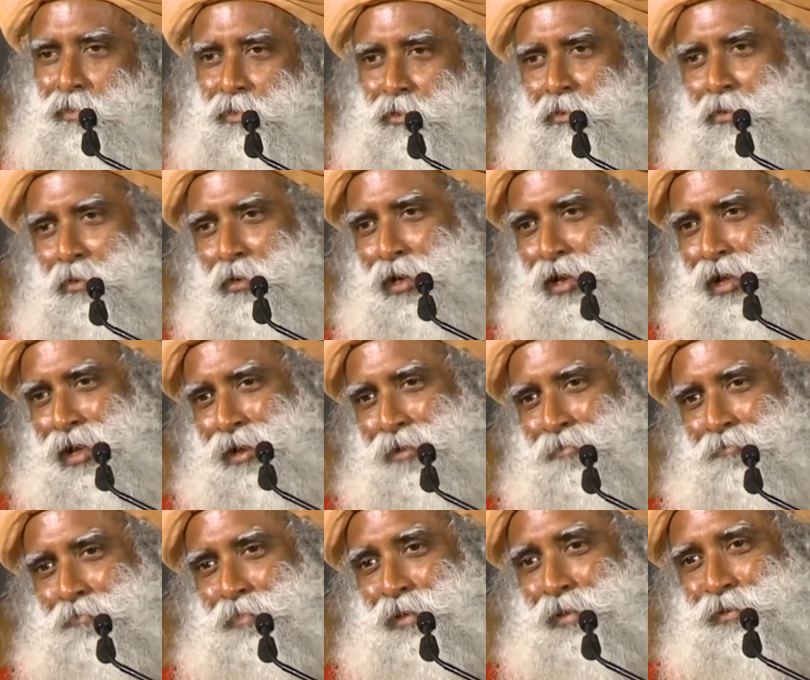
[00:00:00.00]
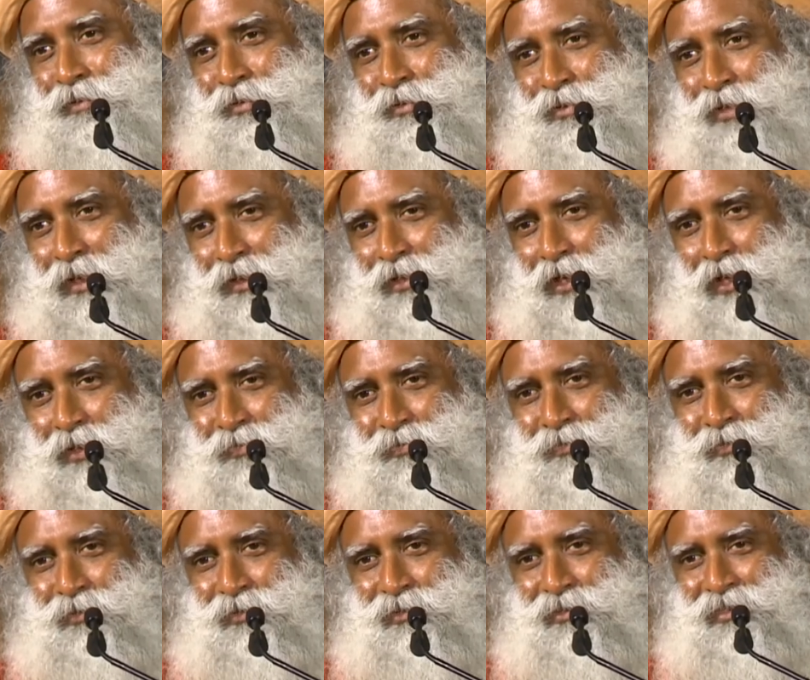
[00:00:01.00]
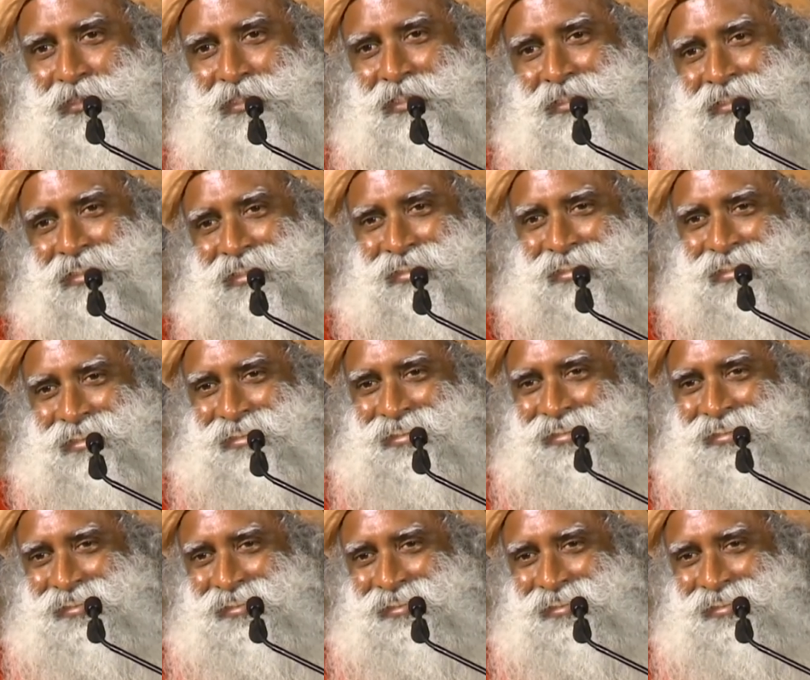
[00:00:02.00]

you're alive means you're successful, isn't it?